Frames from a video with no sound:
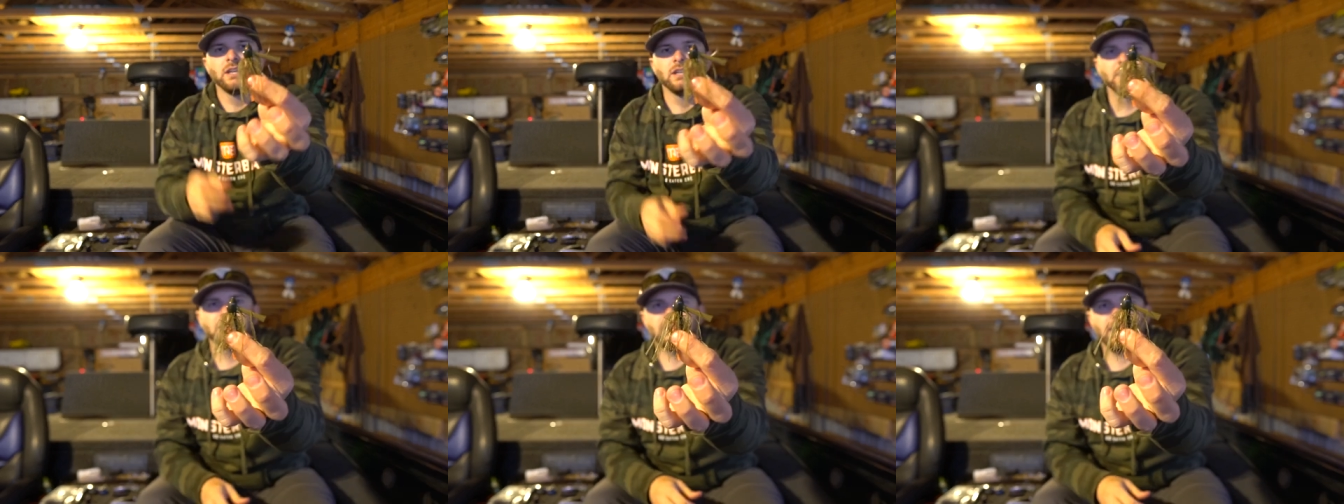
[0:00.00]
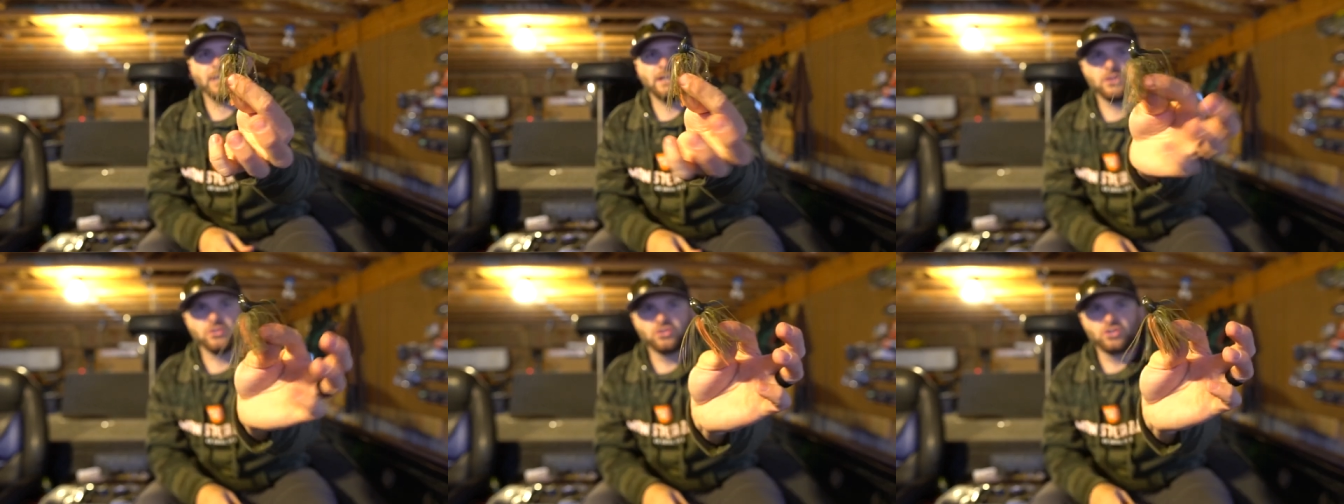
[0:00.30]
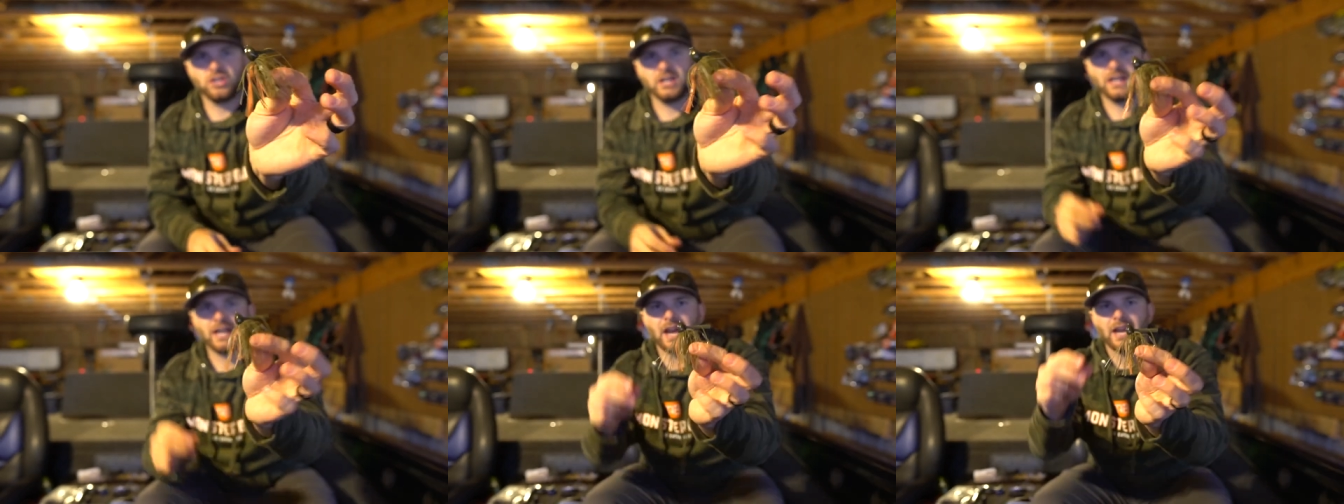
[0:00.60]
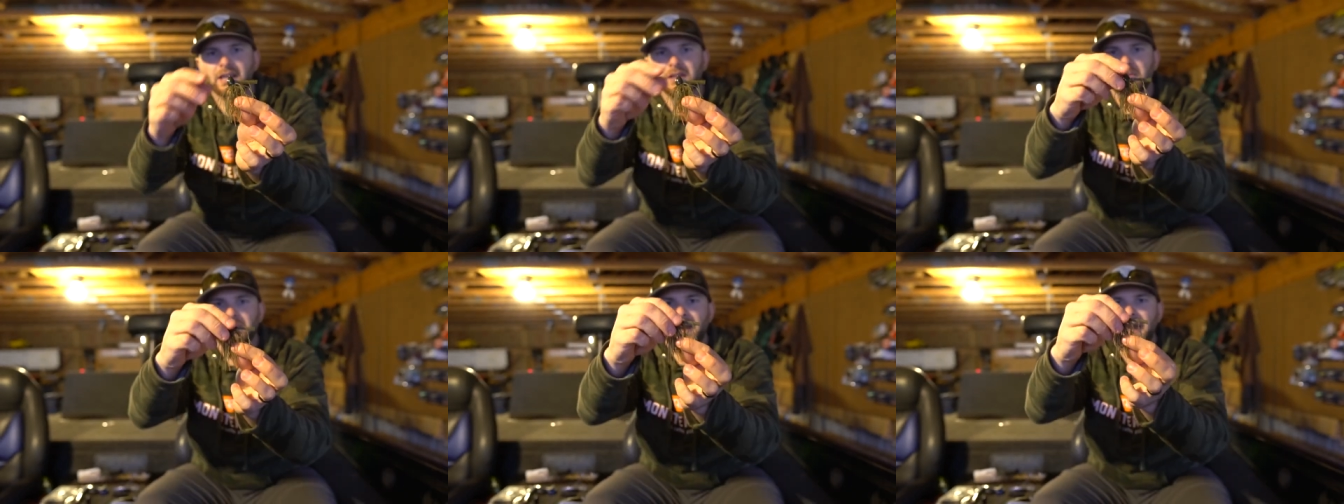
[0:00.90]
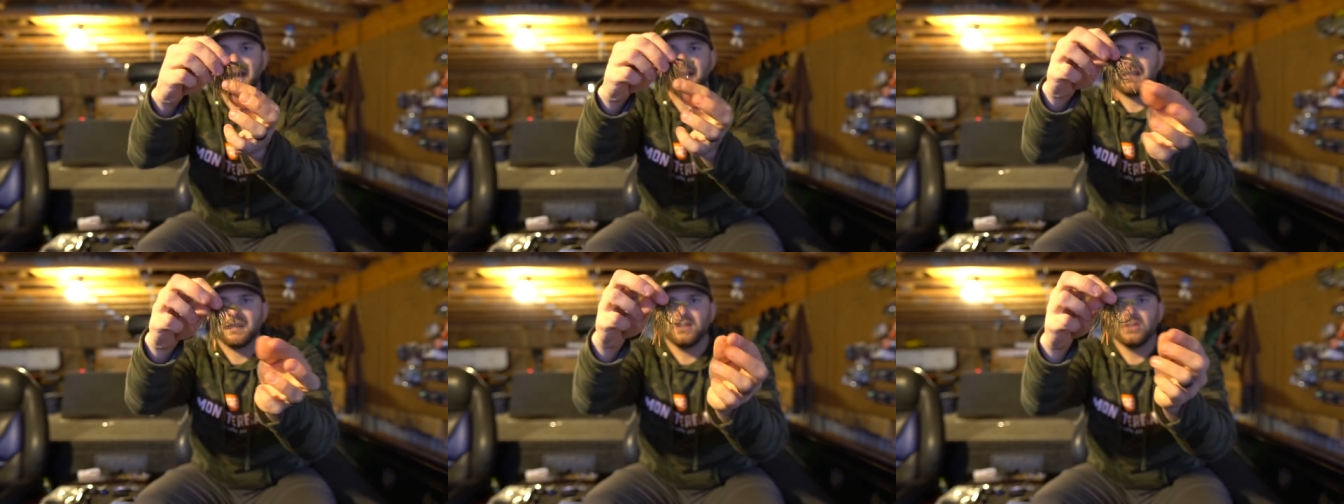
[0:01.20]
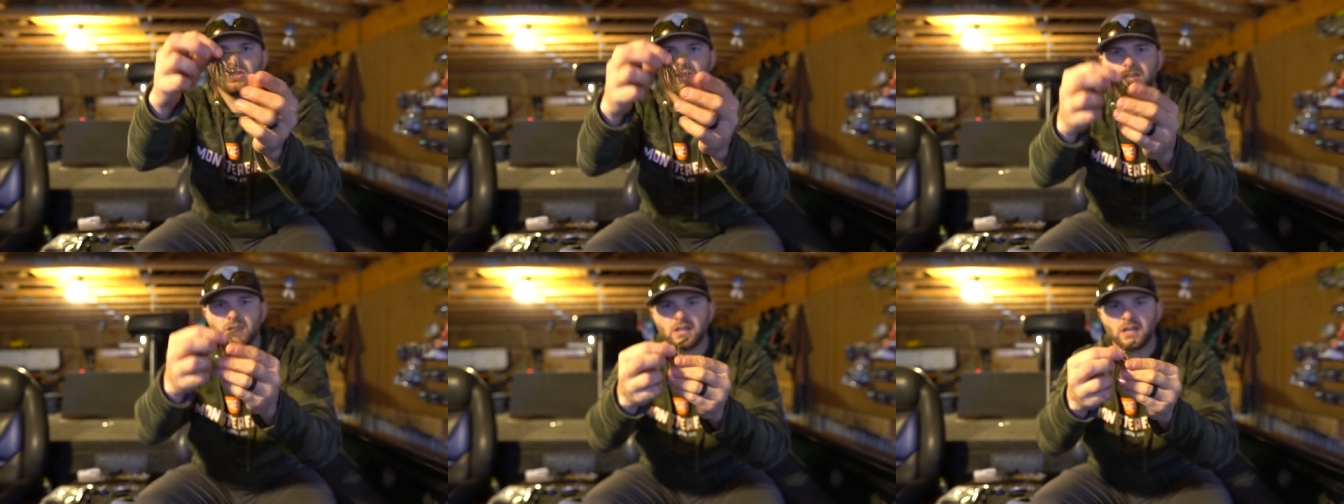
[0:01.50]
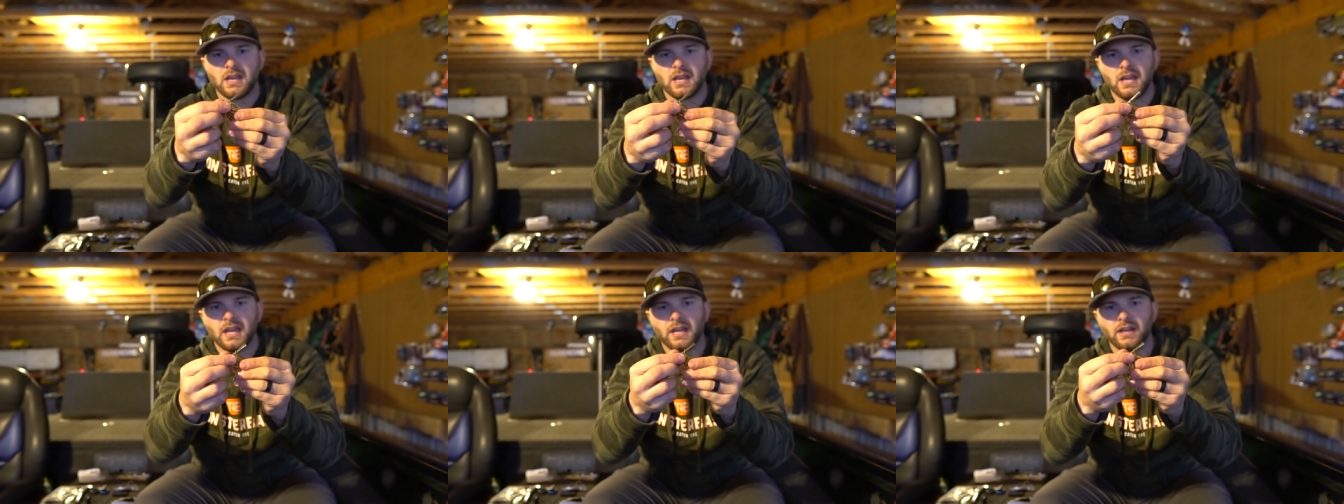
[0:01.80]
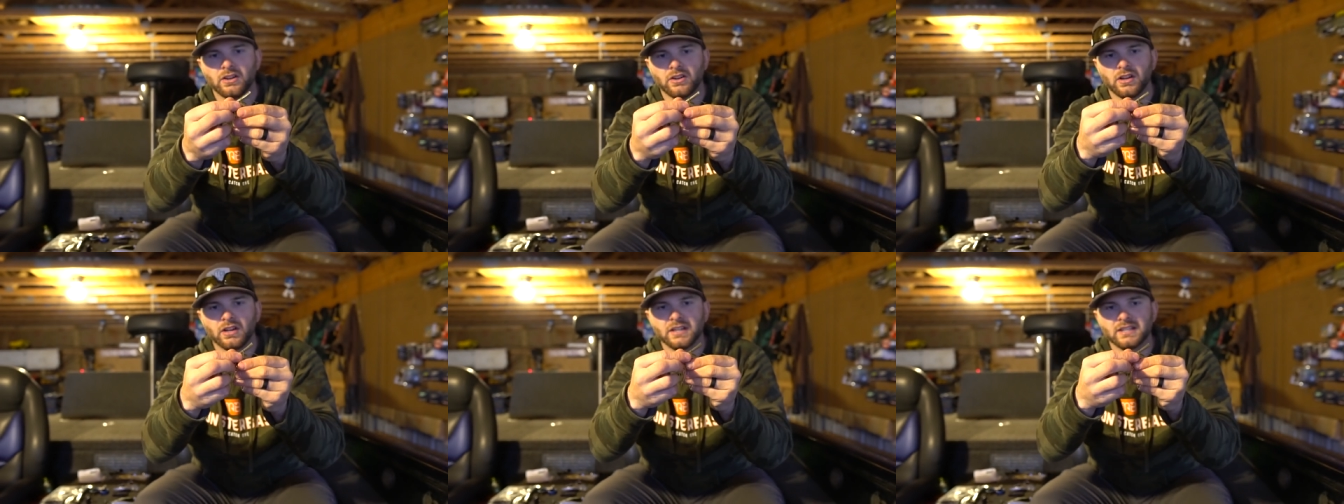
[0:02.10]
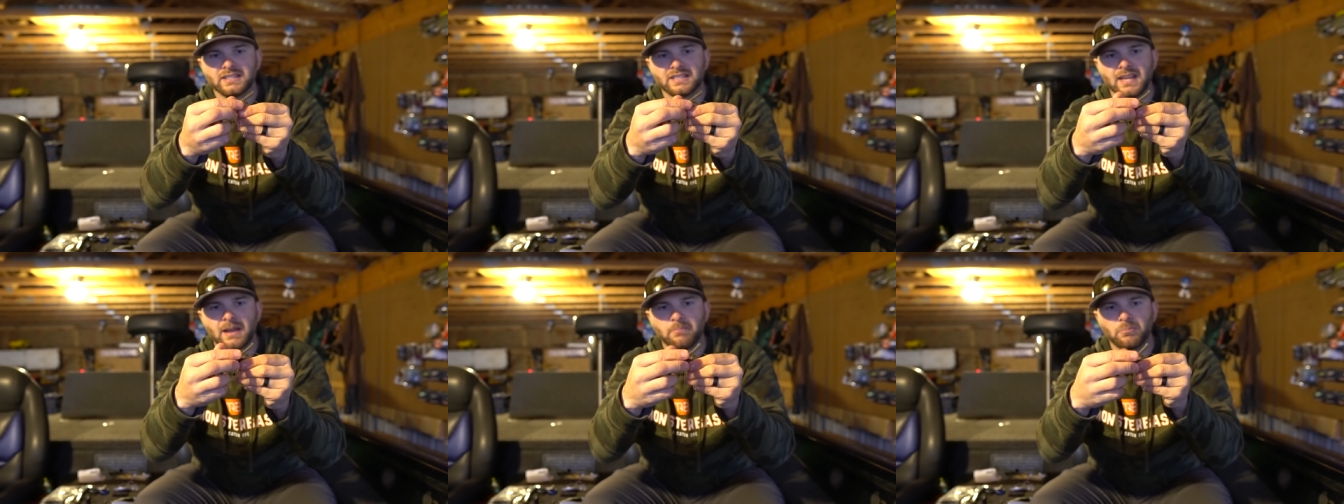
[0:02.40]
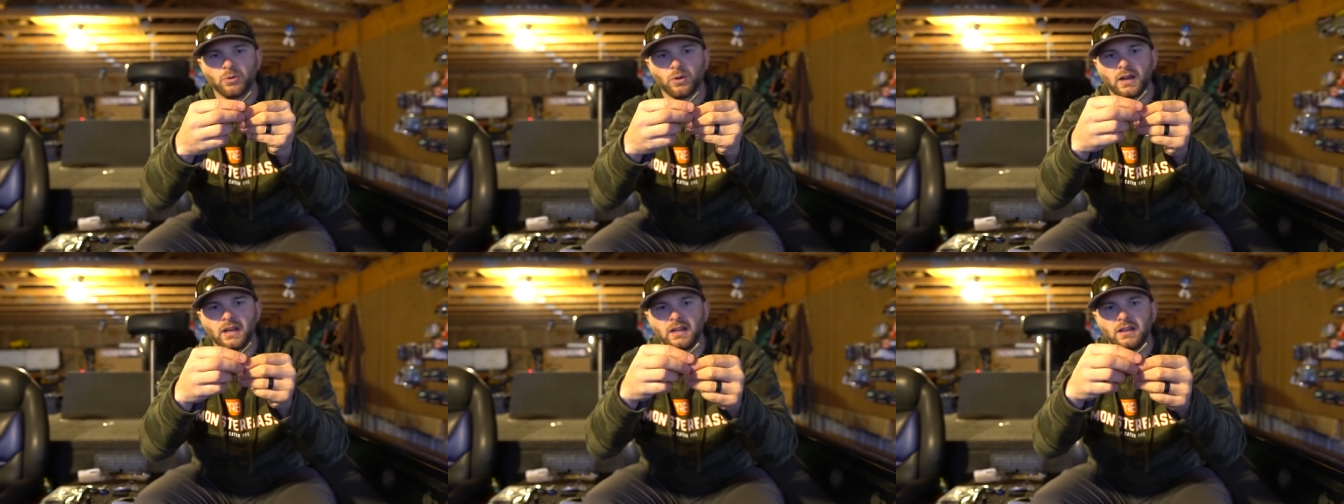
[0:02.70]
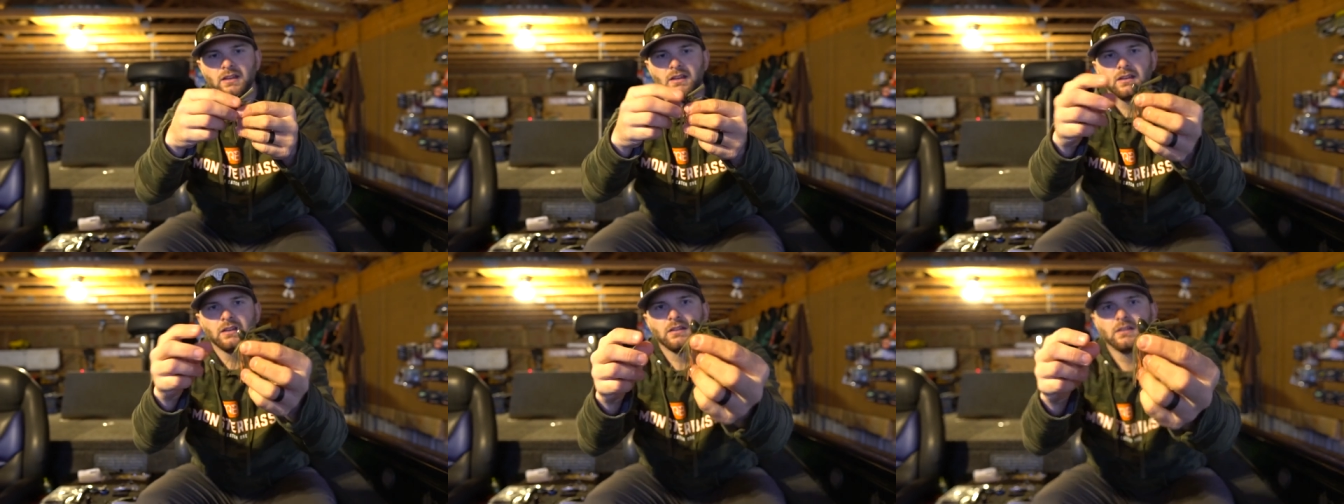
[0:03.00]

is take your jig out of the package, and you're going to separate,